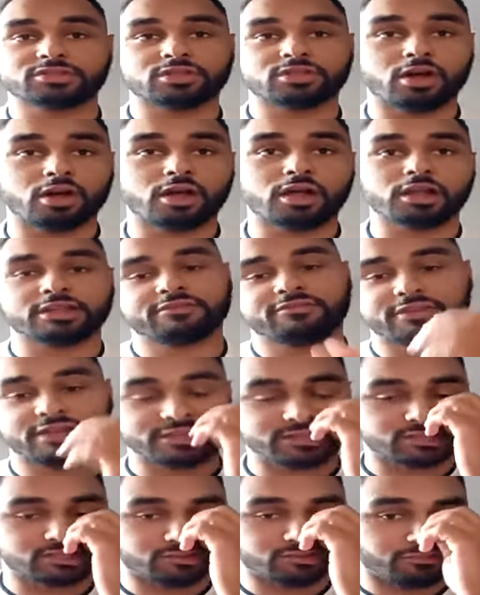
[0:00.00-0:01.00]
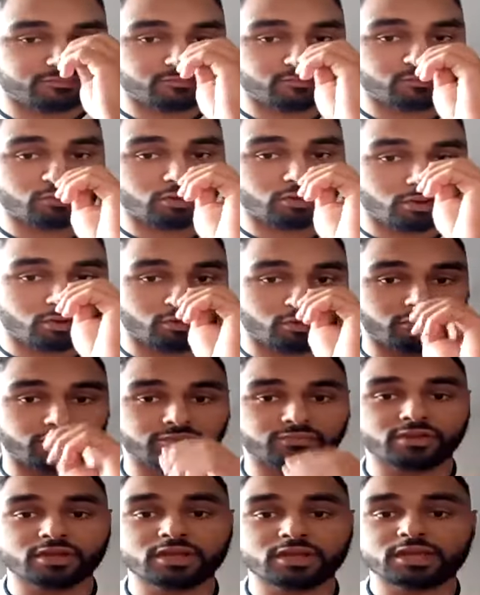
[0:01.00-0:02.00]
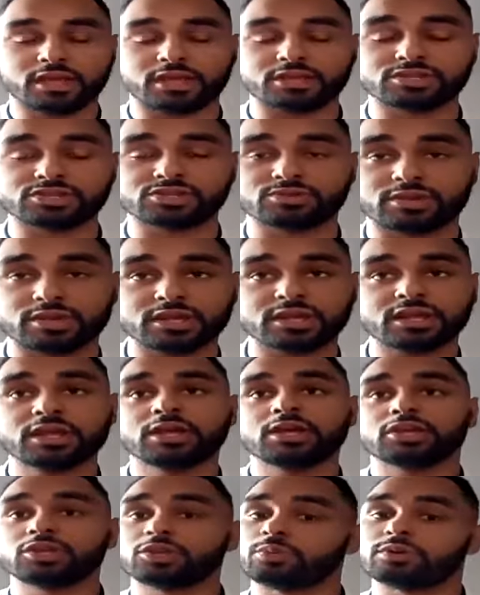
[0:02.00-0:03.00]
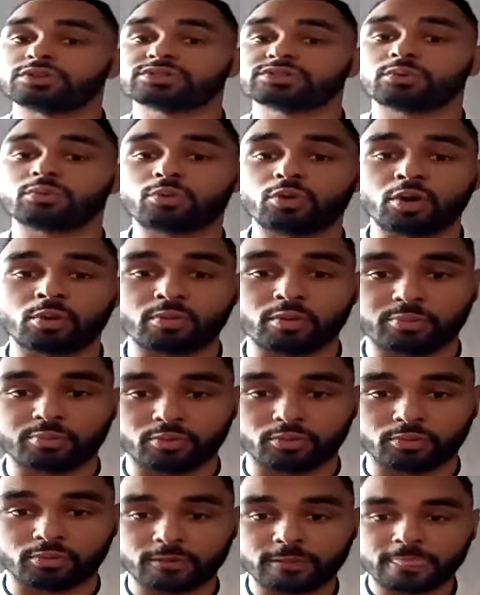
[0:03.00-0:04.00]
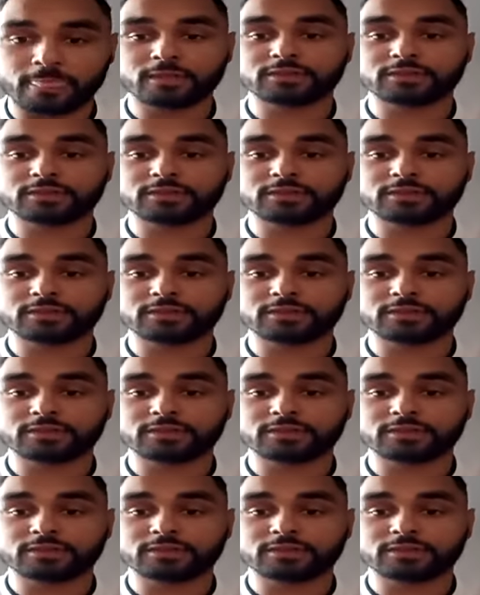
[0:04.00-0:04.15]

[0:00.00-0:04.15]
early phases of injury, you want a warmer pool.